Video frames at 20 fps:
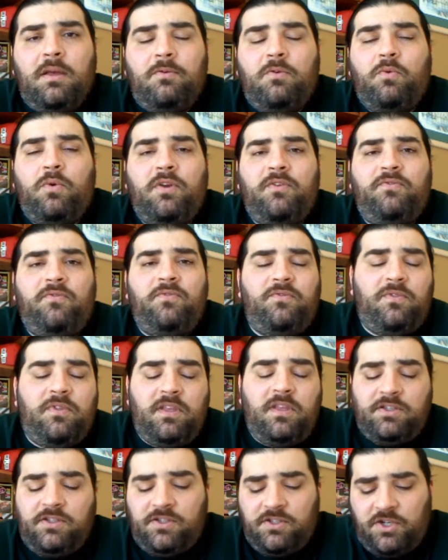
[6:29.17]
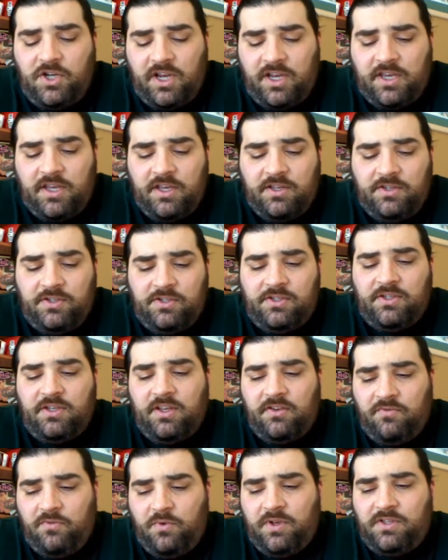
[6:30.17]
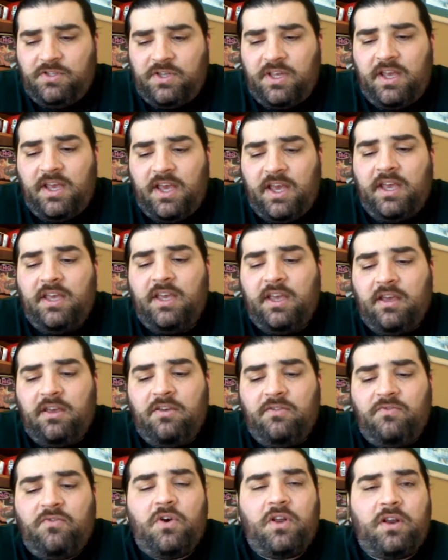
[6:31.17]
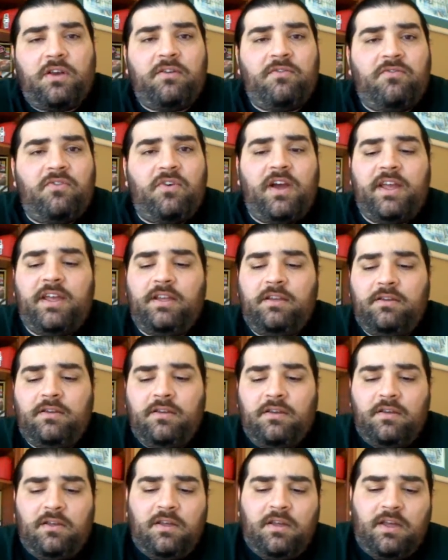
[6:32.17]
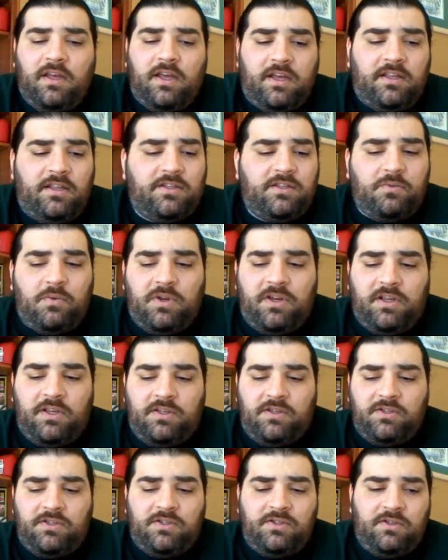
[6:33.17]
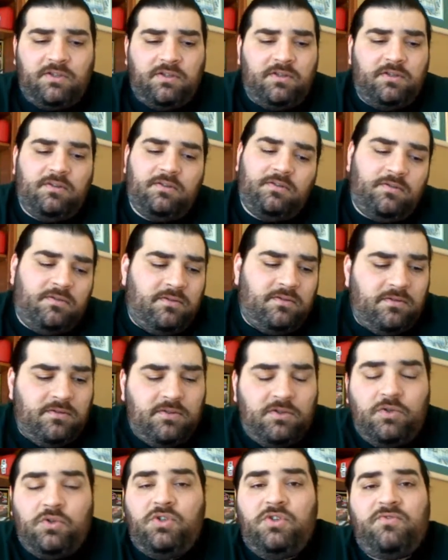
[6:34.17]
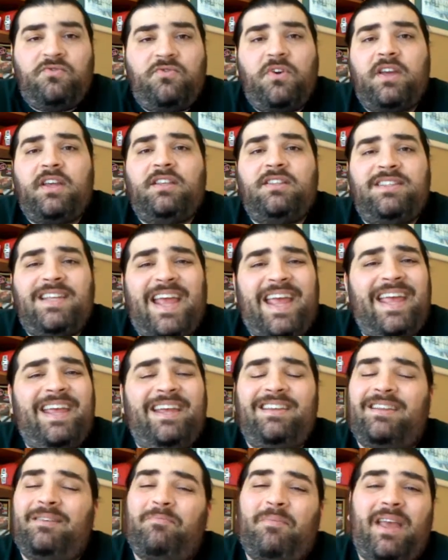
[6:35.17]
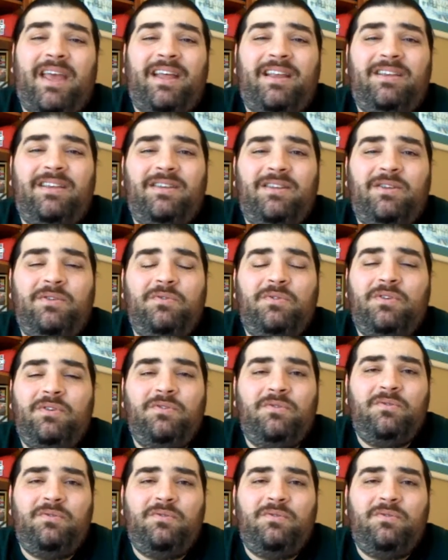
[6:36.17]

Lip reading: I mean, what if this check is, if we say, hey, yeah, you fought a good fight, and this one is, dude, you friggin' tanked it, man. You